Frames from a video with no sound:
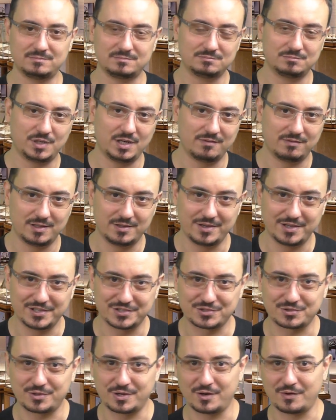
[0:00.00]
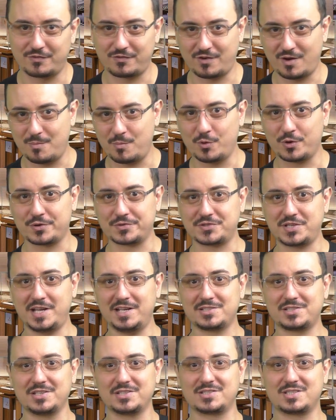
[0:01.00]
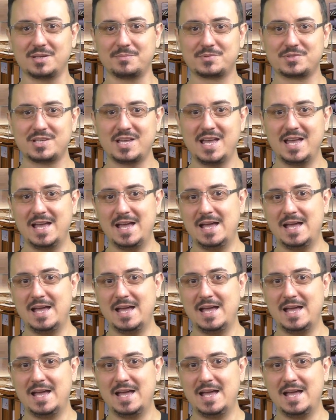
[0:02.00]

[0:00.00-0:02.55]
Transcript: briefly the history of point-of-sale systems